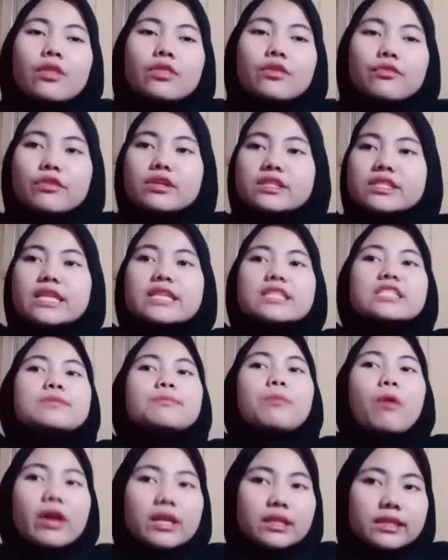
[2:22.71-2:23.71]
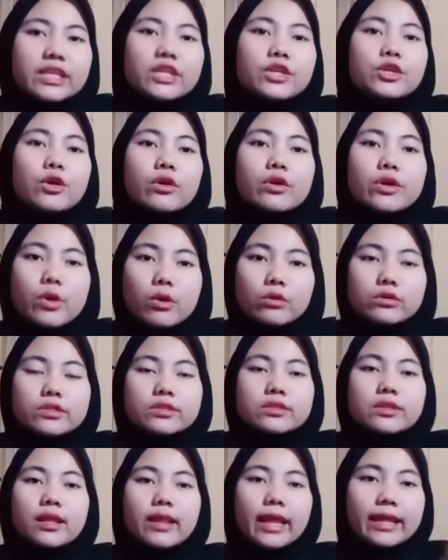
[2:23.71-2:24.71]
The first is pointing your
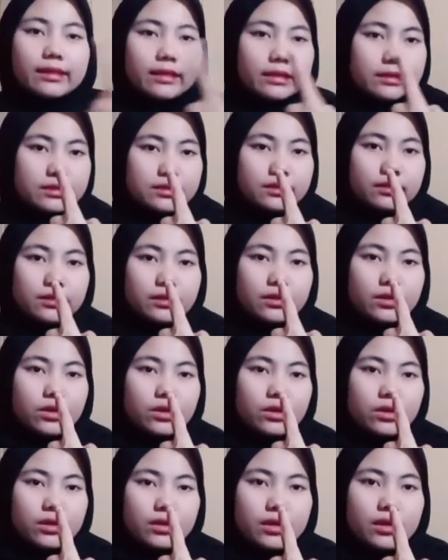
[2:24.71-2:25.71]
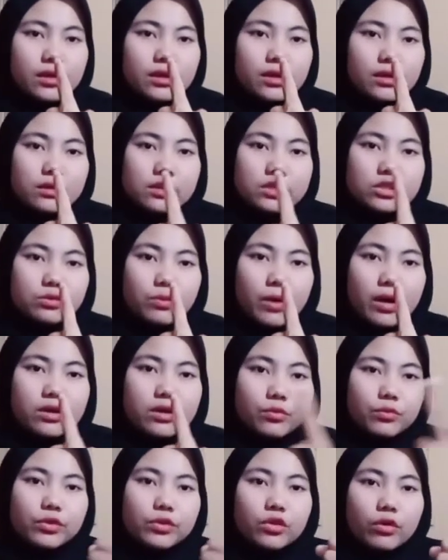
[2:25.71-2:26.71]
nose like this. This
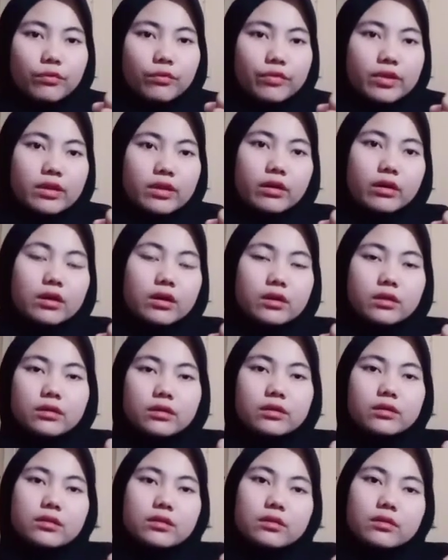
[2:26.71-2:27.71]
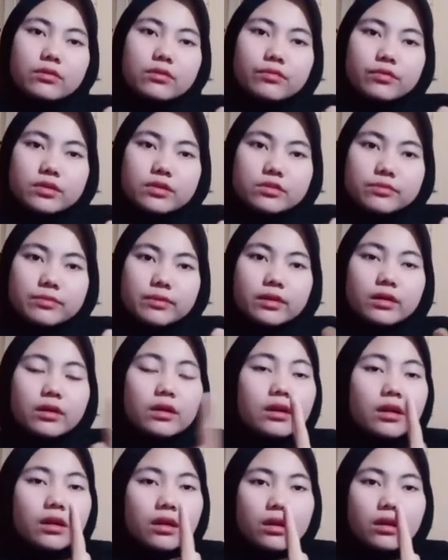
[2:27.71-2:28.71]
one with your finger, the first
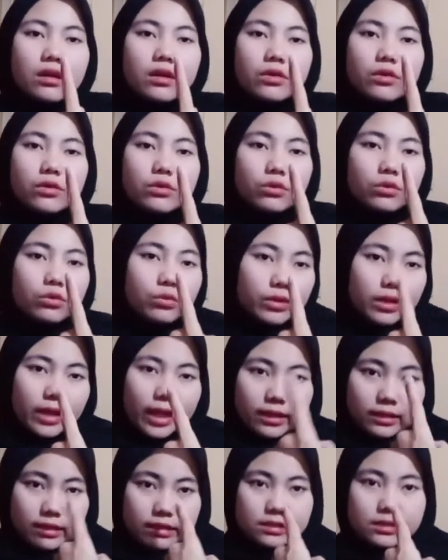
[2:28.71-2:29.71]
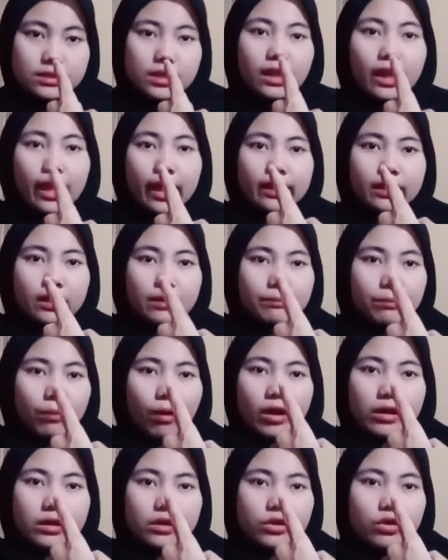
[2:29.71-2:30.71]
finger, you're doing like this, like
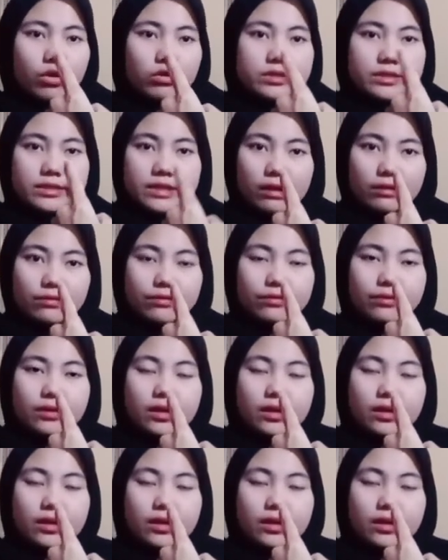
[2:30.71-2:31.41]
point yourself.